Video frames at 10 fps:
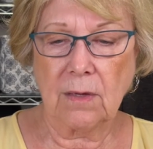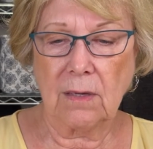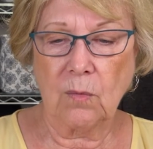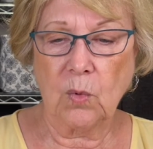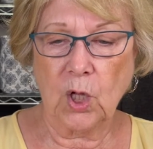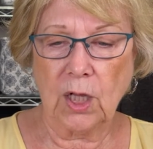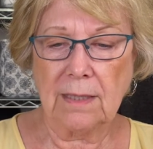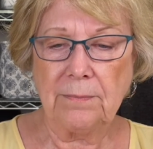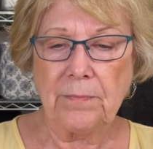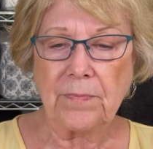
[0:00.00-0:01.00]

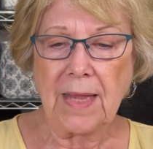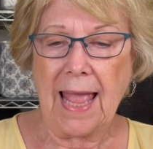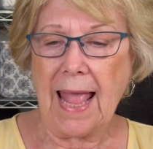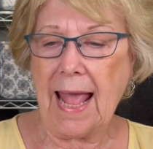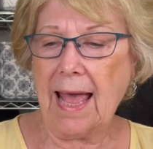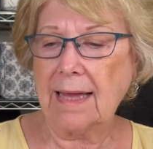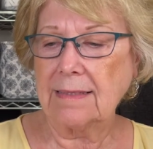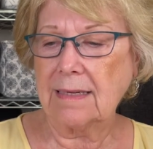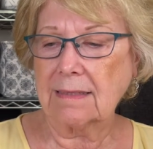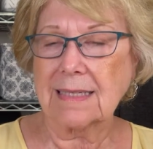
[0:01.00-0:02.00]
wool,
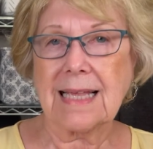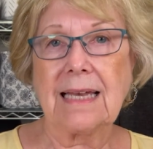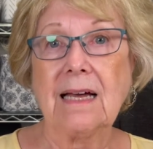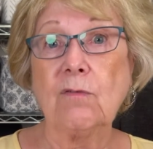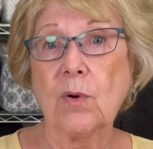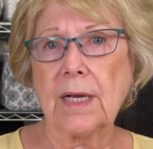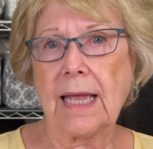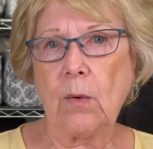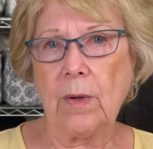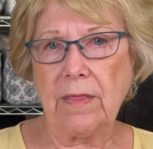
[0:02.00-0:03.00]
and because I love
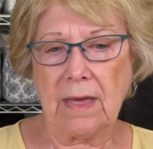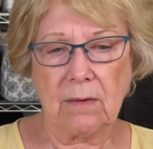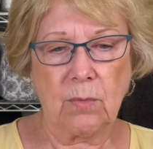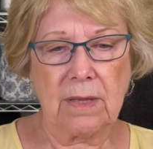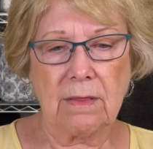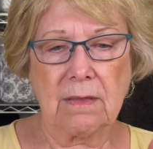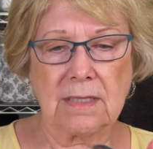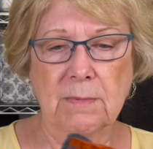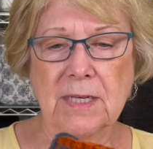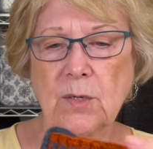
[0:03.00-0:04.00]
working with it,
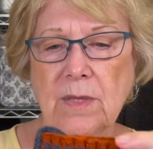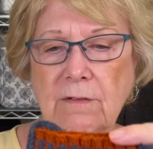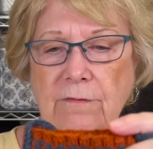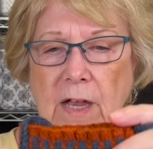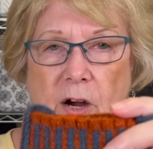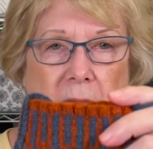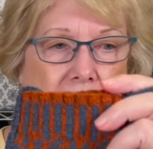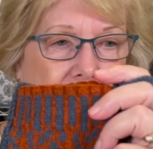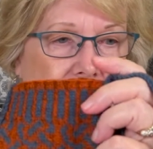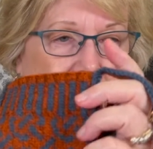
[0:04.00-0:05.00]
especially with the Fair
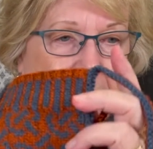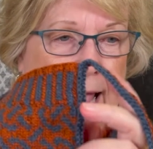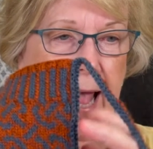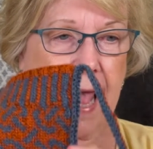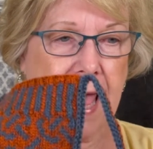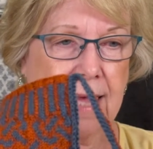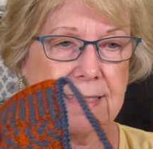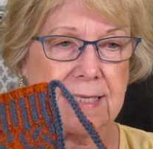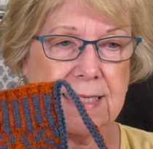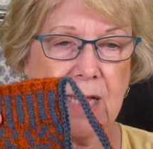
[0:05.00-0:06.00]
Isle.
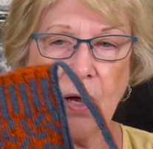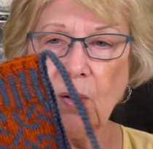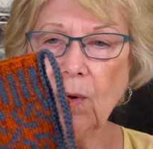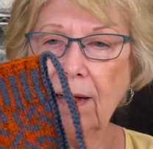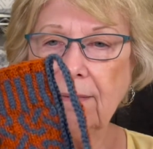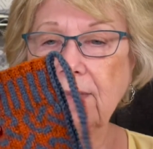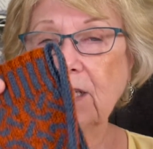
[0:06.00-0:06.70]
And so this